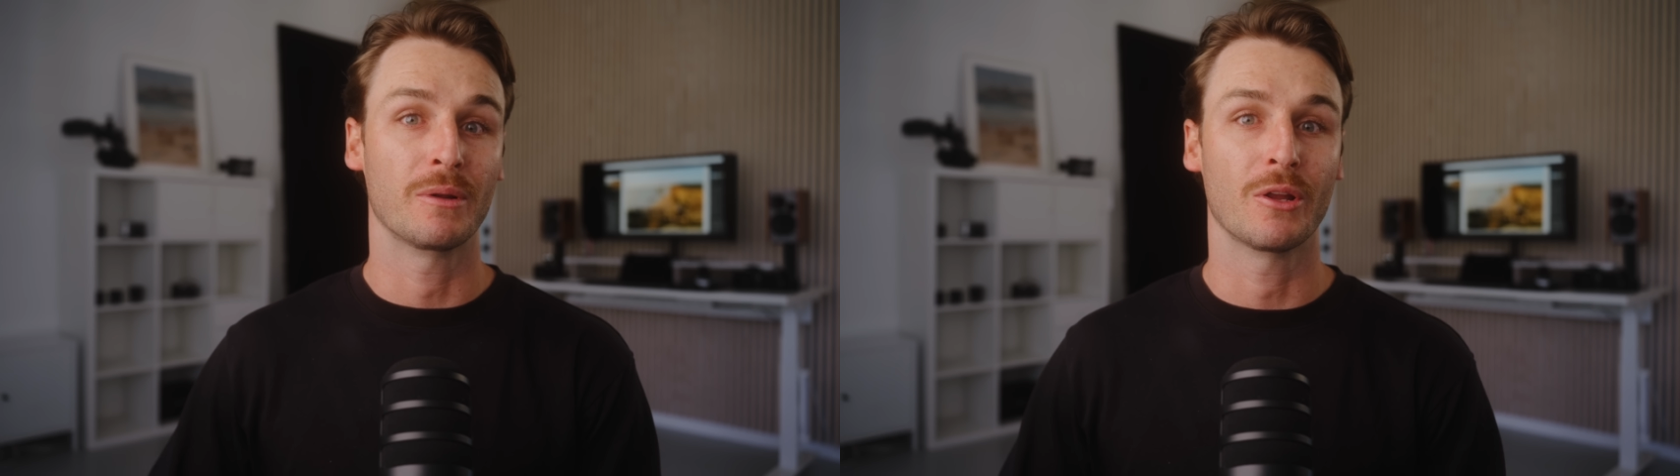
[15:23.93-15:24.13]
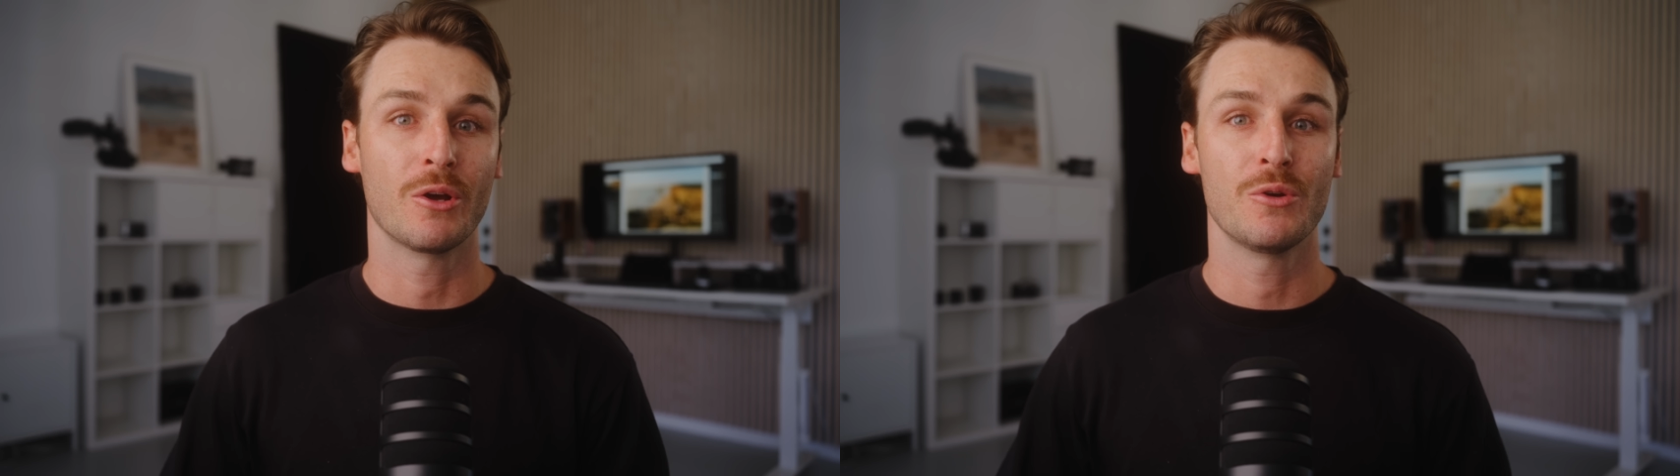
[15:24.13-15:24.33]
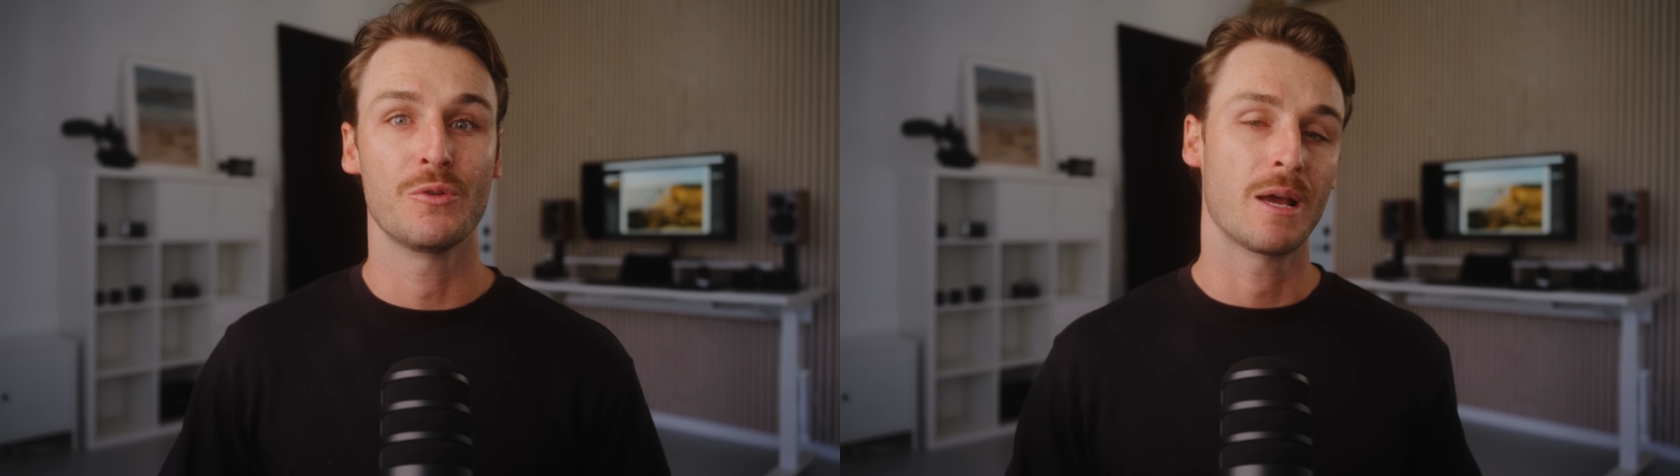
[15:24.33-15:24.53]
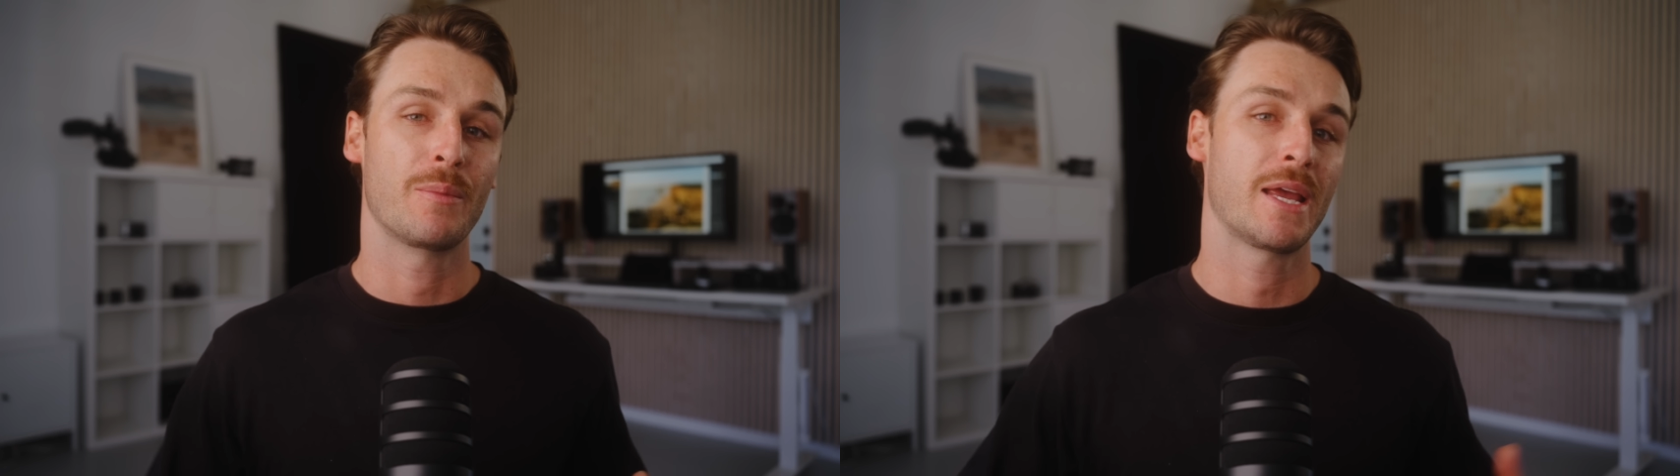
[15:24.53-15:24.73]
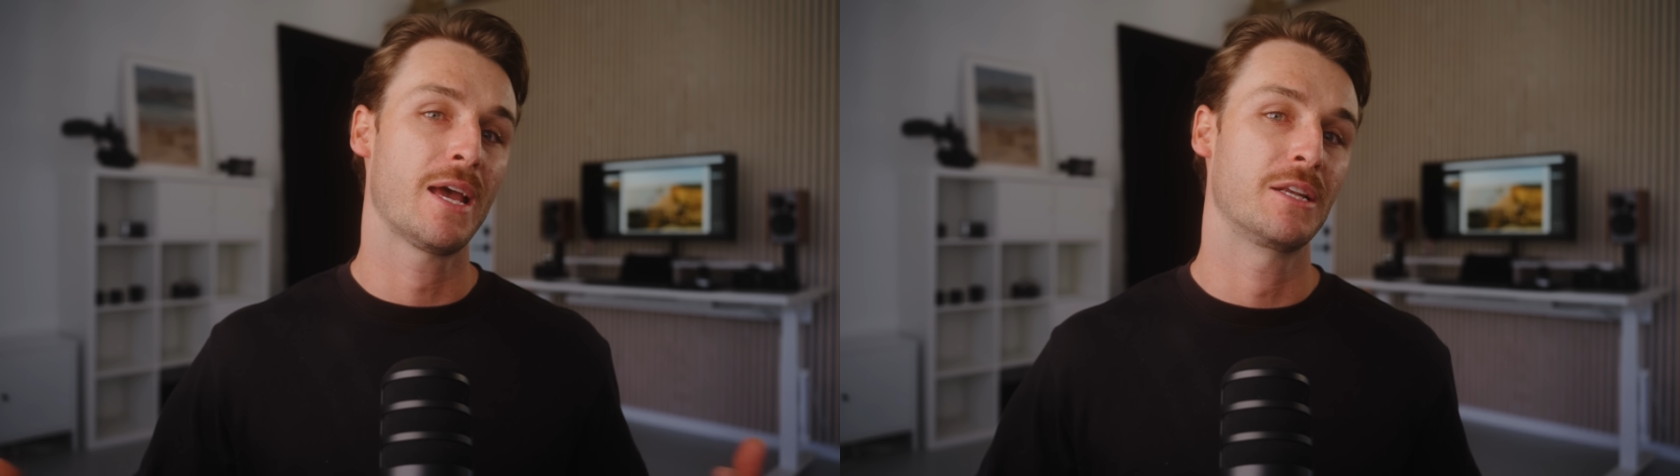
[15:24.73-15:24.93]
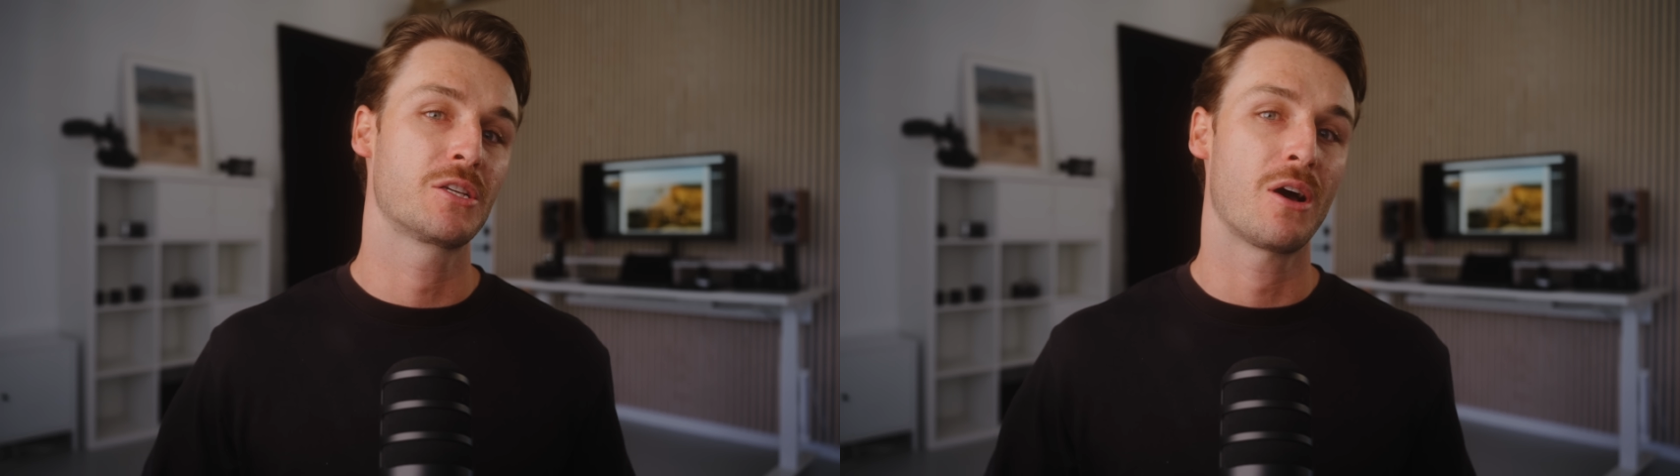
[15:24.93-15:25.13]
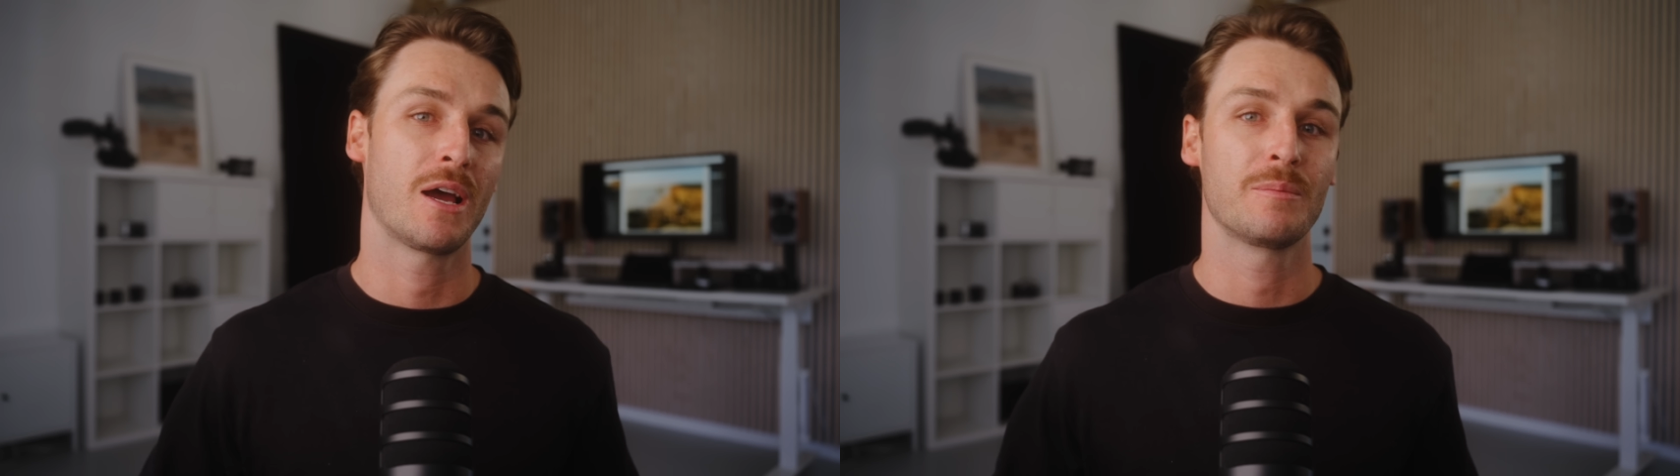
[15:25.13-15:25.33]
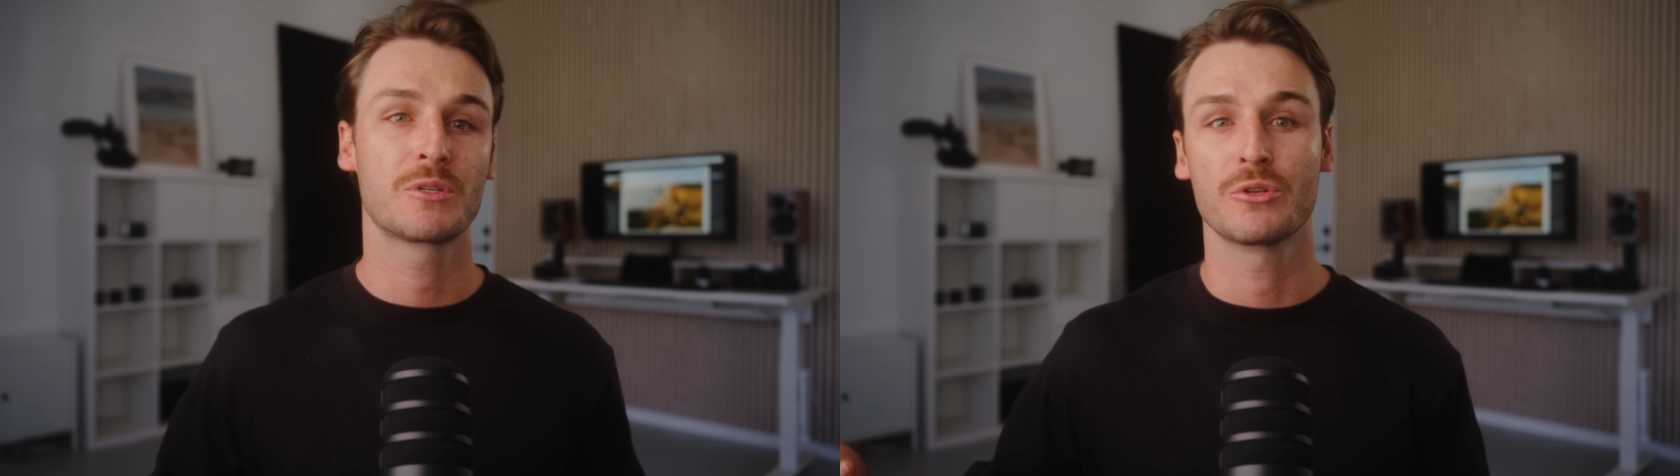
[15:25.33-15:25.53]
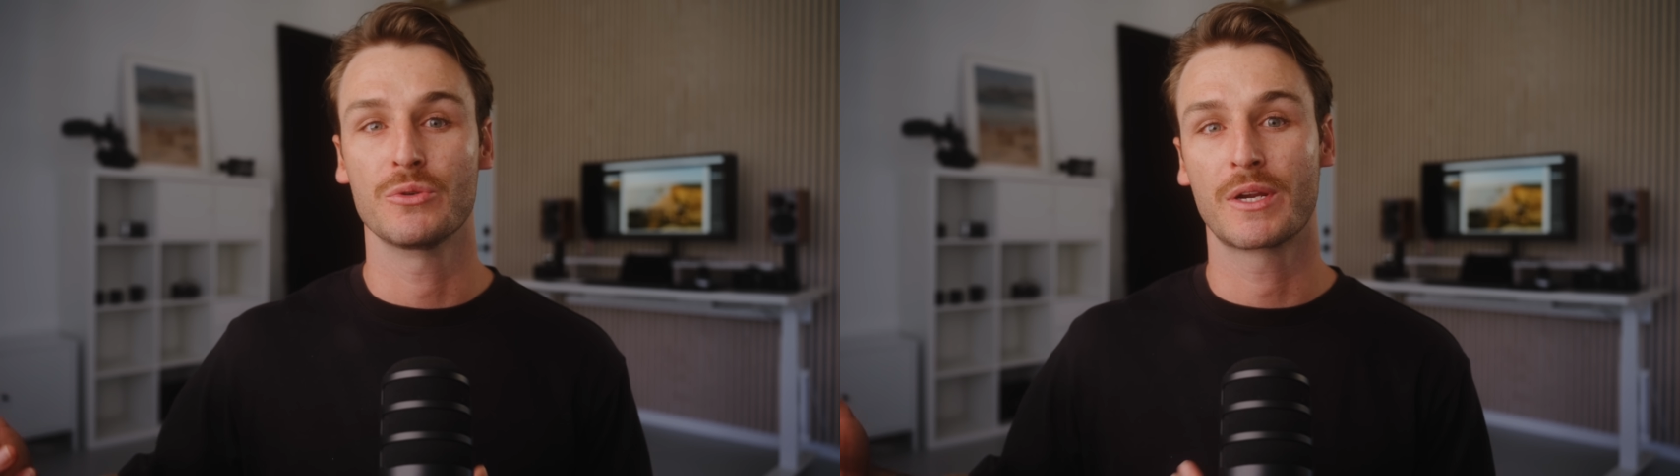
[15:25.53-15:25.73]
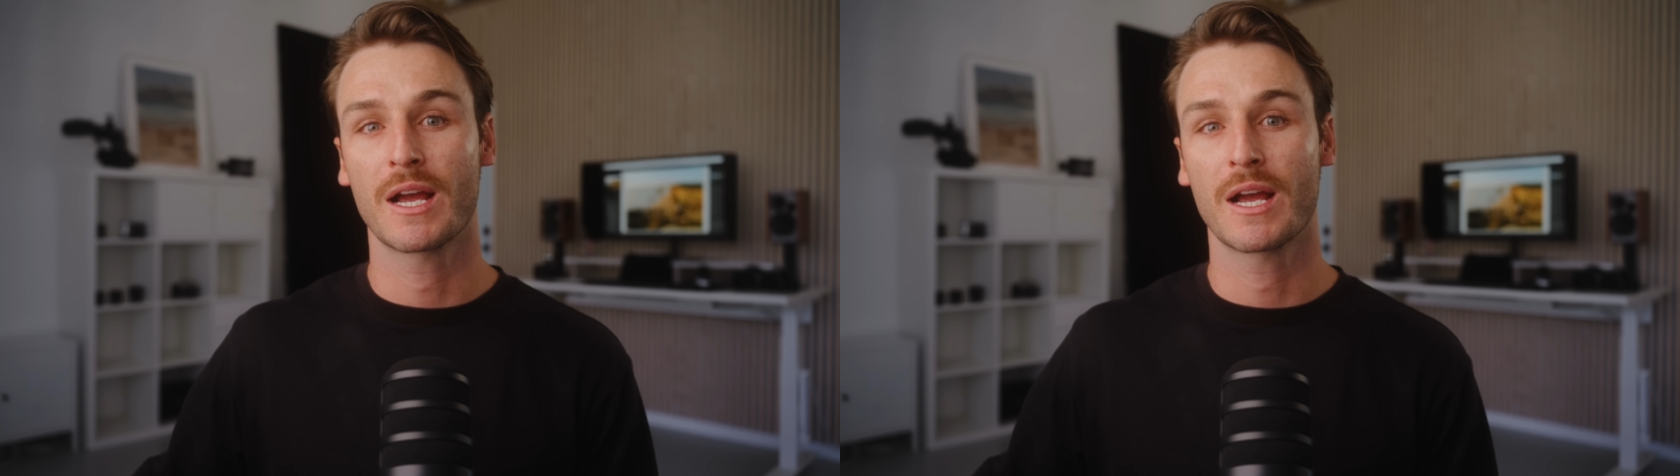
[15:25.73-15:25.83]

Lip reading: below that we had time to